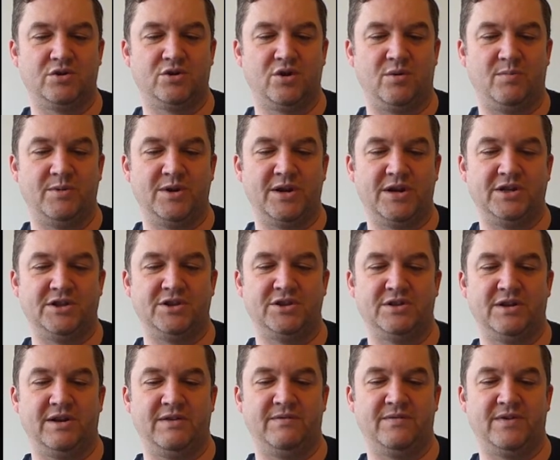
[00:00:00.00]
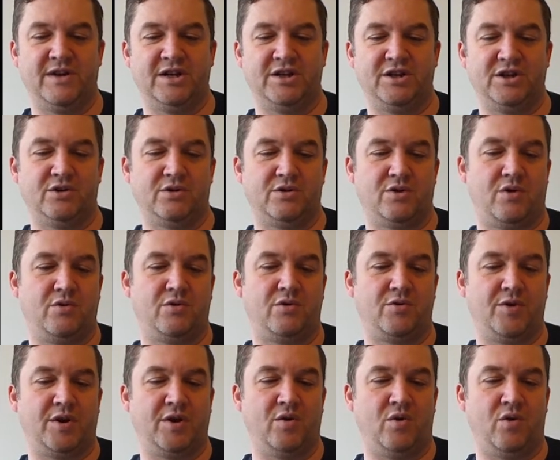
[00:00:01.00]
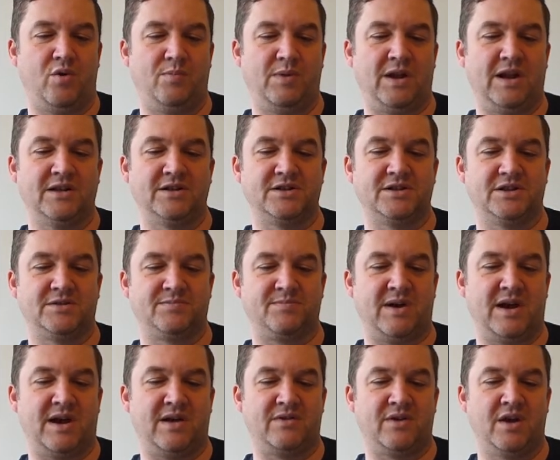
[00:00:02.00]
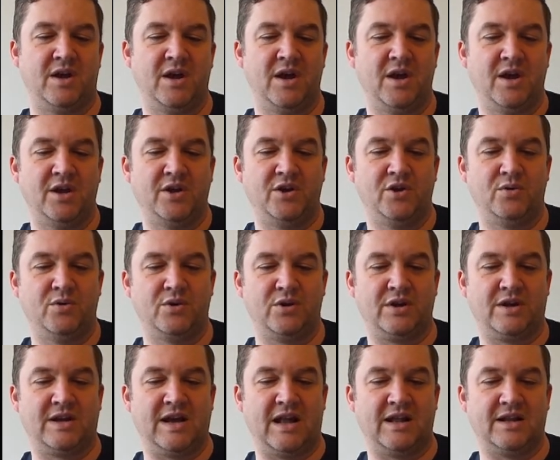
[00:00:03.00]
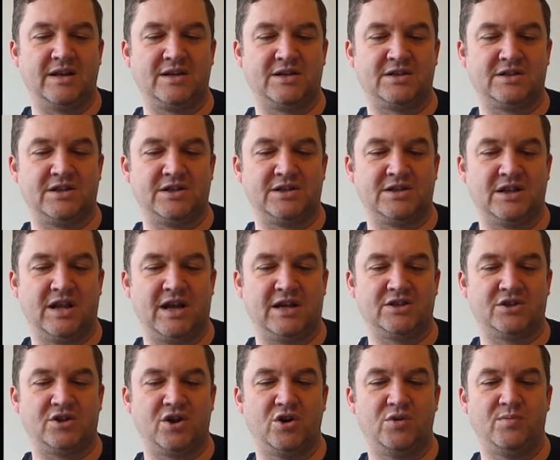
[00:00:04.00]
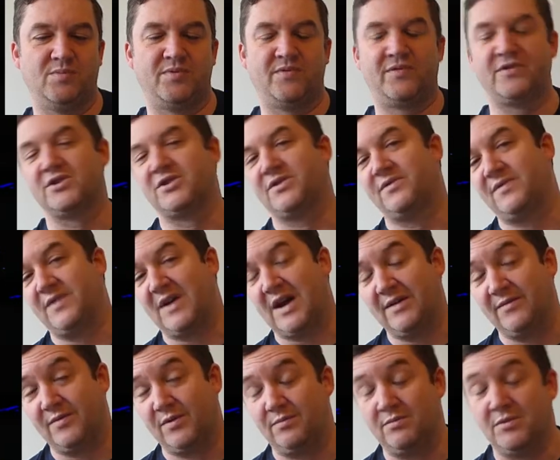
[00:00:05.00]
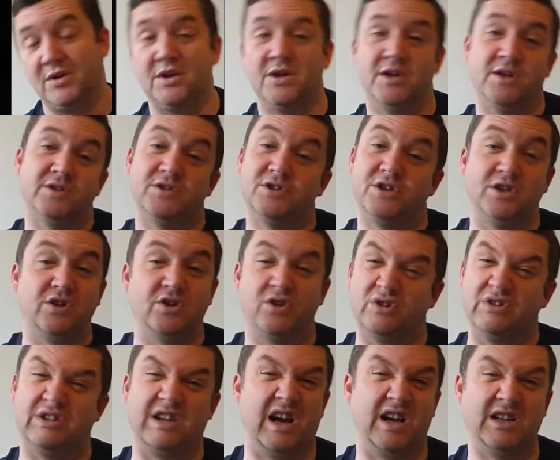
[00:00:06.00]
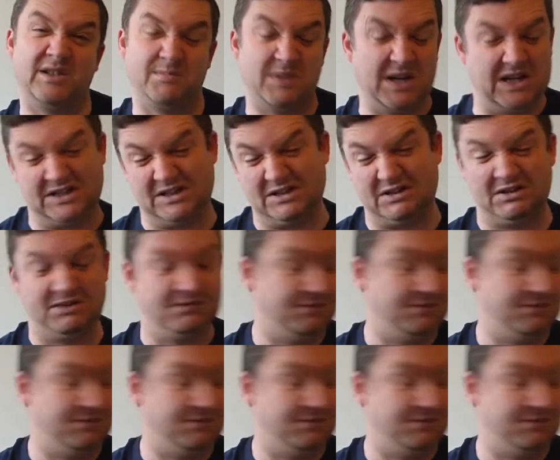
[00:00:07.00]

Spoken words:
domination, invading and conquering all planets in its path. You are the galaxy's last hope for survival. So you're the good guys, basically.